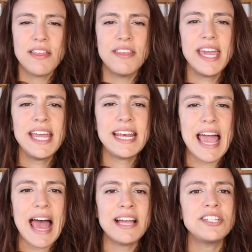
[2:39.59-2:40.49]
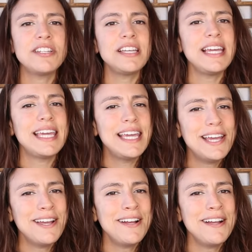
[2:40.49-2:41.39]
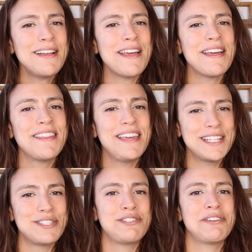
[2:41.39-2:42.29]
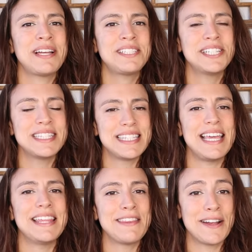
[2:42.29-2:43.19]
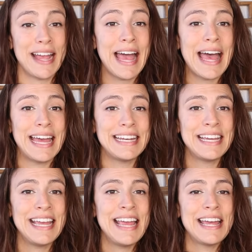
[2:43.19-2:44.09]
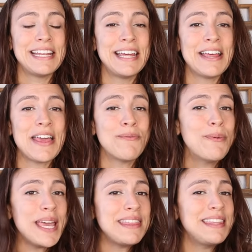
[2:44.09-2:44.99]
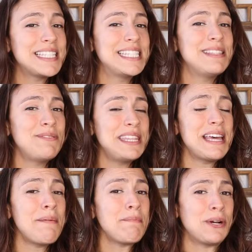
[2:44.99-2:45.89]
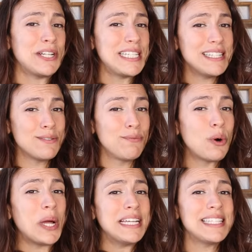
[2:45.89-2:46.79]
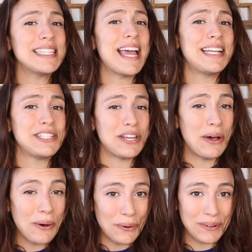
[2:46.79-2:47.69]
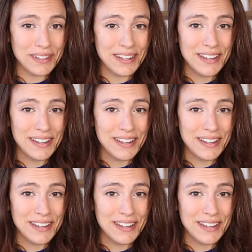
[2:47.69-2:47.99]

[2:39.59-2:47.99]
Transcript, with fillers: they can actually hear the instructions in their head with this with that person's voice and tone